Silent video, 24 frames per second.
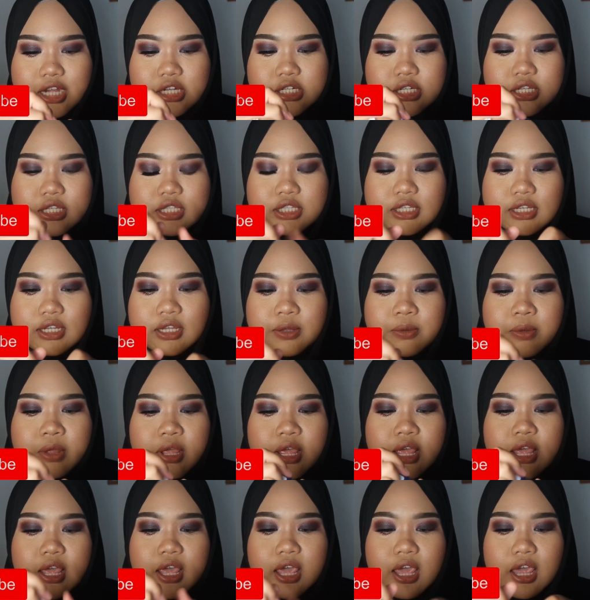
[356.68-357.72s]
lashes,
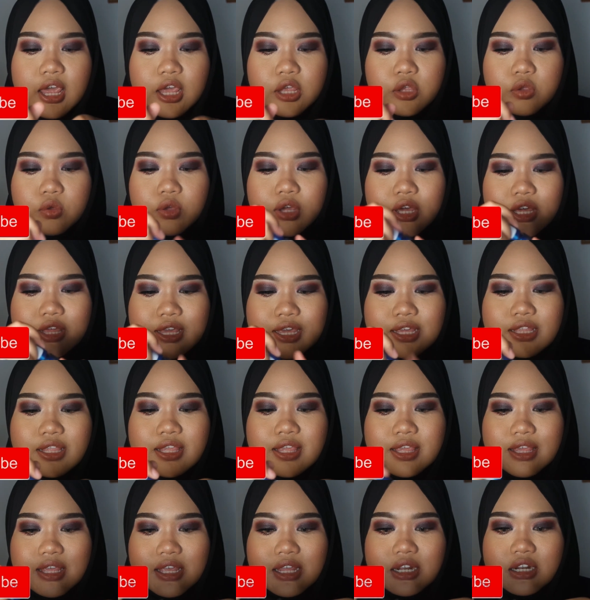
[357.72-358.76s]
and you guys
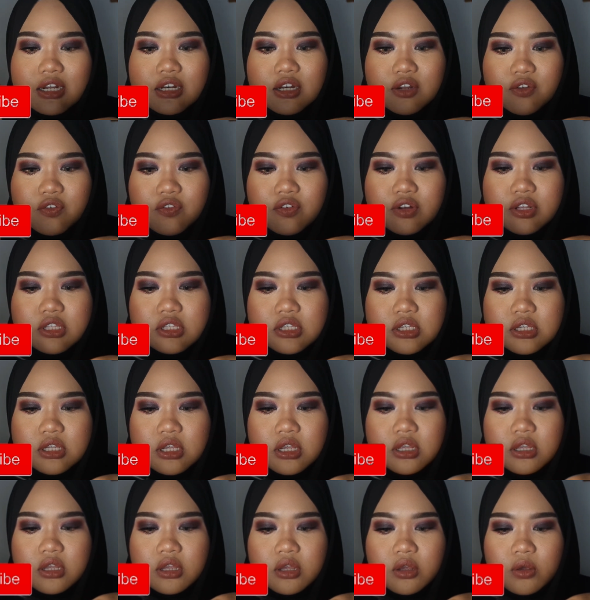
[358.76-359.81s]
can see the
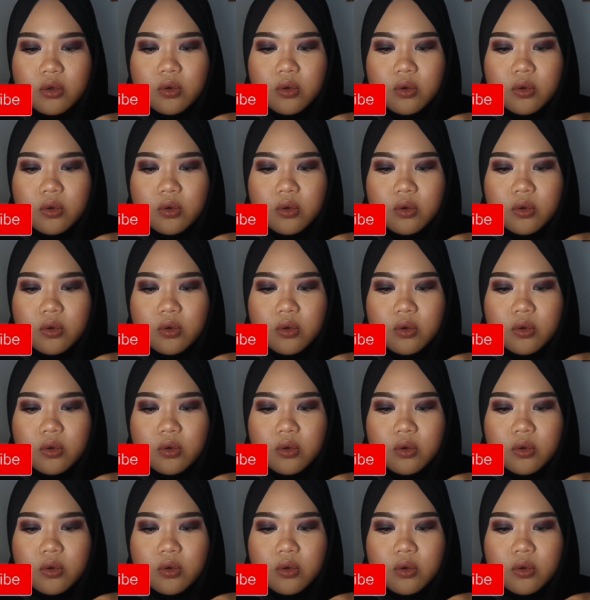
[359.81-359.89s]
difference